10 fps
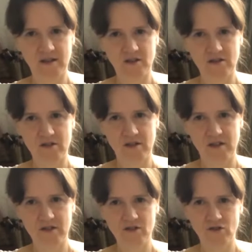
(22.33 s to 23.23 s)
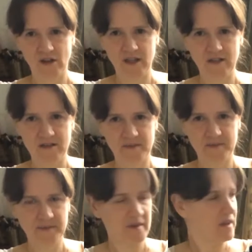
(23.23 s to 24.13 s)
until they're straight,
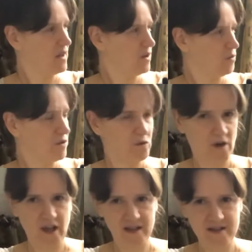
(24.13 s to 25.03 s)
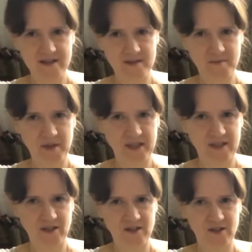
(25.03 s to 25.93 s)
with your hands
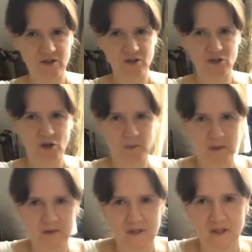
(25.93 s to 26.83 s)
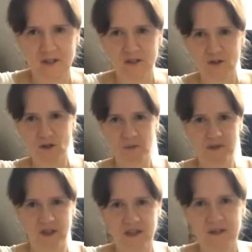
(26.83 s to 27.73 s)
making a stop
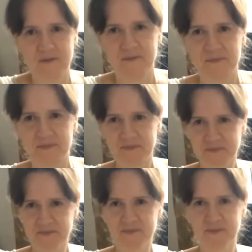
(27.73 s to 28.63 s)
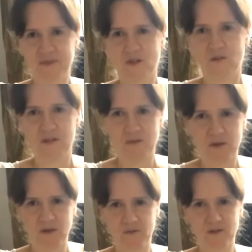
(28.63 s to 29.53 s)
sign. Can't see
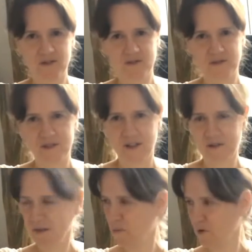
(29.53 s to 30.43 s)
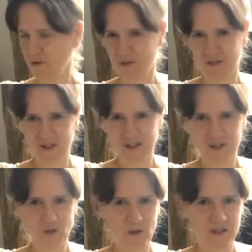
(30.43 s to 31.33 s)
my other one. Yeah, they're both
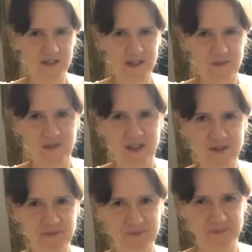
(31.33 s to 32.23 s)
doing the same thing.